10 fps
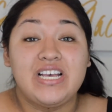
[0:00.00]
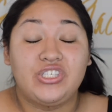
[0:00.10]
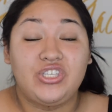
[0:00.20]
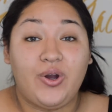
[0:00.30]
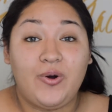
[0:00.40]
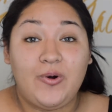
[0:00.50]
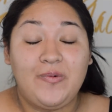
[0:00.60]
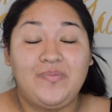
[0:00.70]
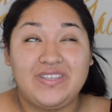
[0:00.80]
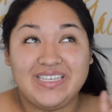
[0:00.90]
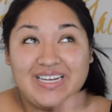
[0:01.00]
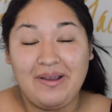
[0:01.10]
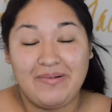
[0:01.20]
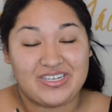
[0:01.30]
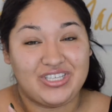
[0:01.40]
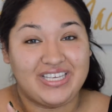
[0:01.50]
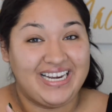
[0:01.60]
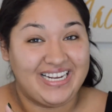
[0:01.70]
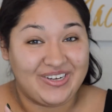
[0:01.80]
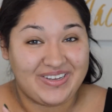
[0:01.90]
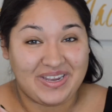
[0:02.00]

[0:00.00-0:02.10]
So today I'm actually gonna go